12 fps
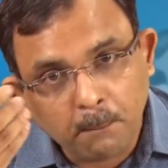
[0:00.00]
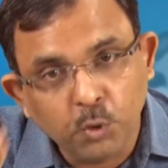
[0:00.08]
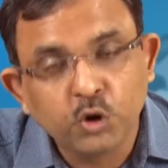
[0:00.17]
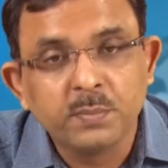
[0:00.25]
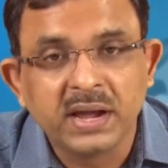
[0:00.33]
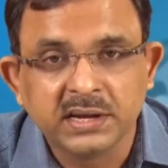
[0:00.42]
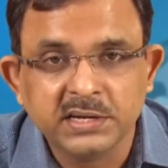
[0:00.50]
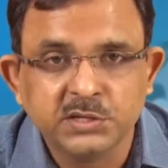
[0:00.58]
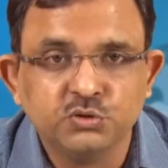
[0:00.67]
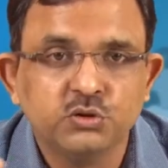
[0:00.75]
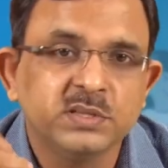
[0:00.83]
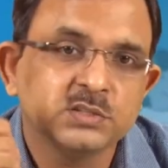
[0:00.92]
more
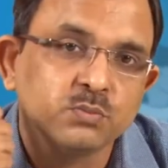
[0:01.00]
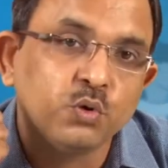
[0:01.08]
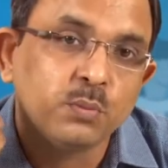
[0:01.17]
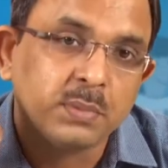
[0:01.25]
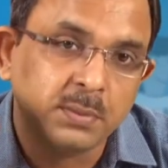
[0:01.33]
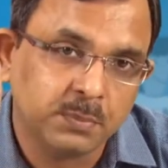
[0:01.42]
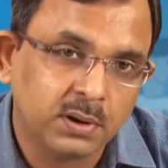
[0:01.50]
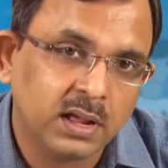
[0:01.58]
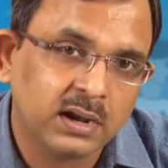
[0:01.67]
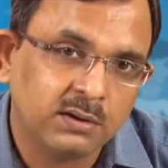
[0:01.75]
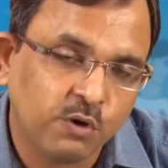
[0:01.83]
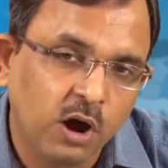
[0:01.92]
magnitude, means more people
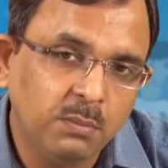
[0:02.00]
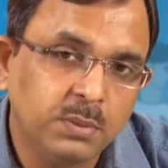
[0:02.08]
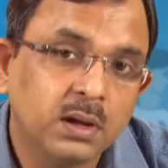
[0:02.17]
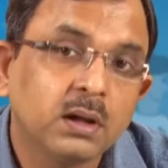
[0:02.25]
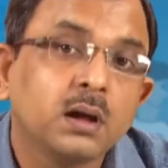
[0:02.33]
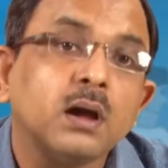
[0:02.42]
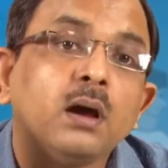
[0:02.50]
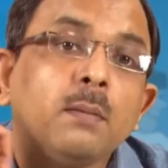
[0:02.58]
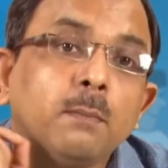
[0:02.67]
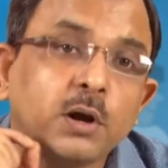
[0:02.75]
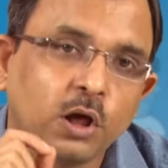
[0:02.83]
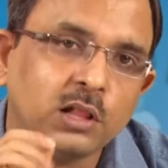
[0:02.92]
are involved,
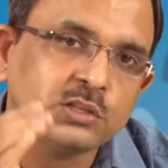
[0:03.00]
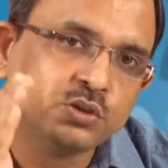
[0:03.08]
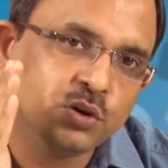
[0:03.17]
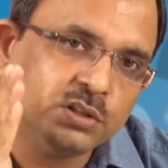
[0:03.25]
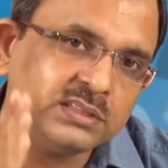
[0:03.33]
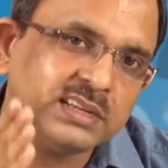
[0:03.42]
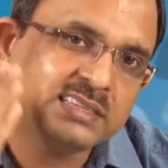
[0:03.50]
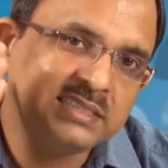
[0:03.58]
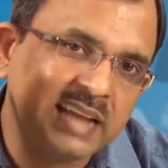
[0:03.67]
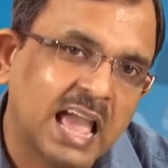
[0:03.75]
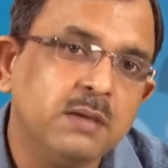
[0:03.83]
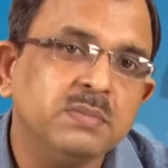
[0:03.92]
but also the
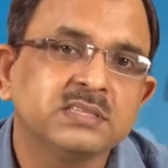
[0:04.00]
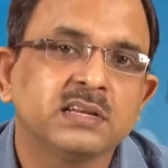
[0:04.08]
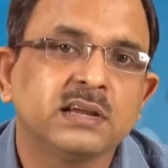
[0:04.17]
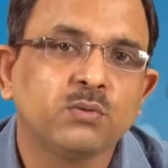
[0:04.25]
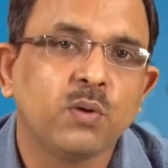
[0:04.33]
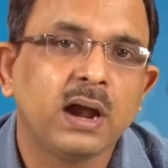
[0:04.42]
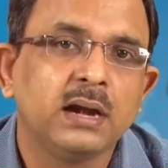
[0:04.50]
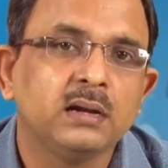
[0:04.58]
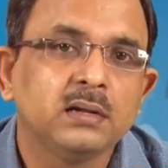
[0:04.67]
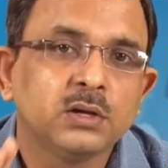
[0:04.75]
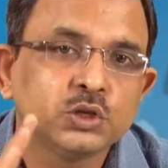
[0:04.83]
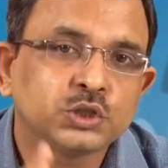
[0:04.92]
time is required
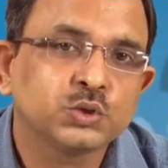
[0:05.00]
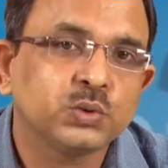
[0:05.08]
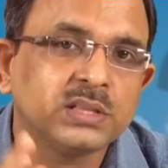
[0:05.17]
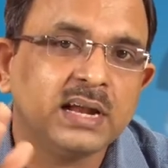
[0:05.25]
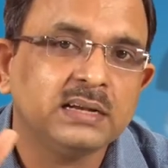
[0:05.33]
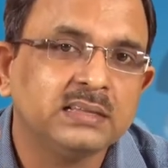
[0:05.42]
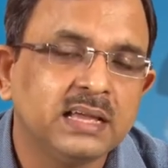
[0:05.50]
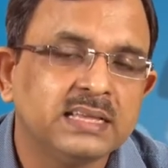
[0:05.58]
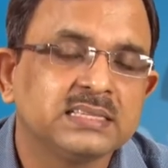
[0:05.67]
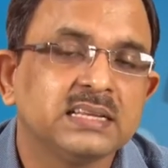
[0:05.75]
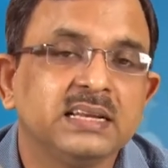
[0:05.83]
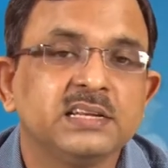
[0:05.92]
so that the
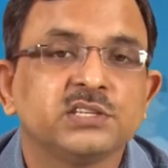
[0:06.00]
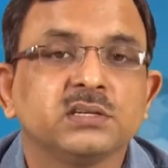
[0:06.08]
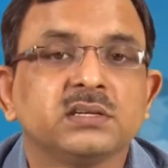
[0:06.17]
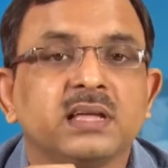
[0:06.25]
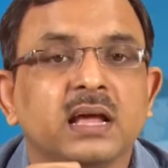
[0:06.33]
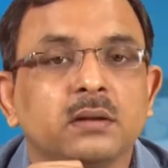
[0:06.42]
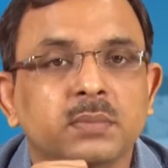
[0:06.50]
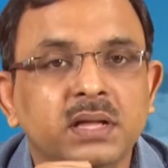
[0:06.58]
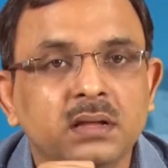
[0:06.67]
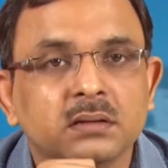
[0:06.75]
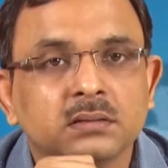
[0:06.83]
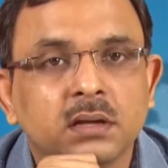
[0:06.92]
acceleration can
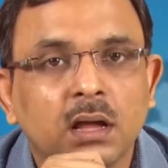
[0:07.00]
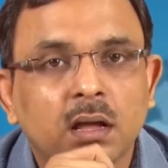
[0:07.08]
be